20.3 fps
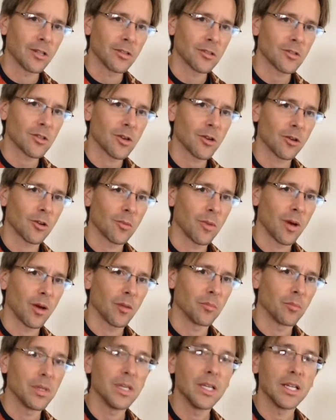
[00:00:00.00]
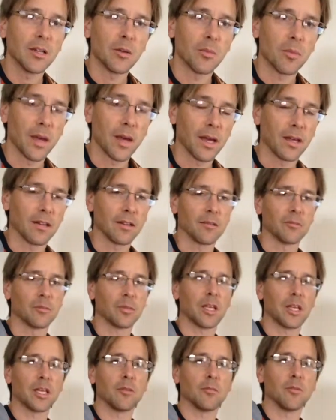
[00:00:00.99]
a song about being in a band and
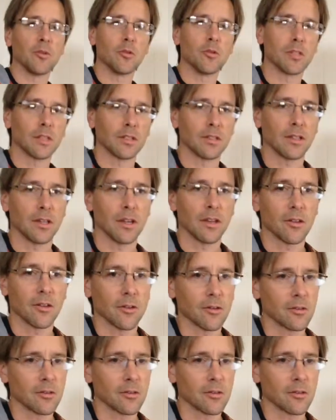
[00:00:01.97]
playing music together.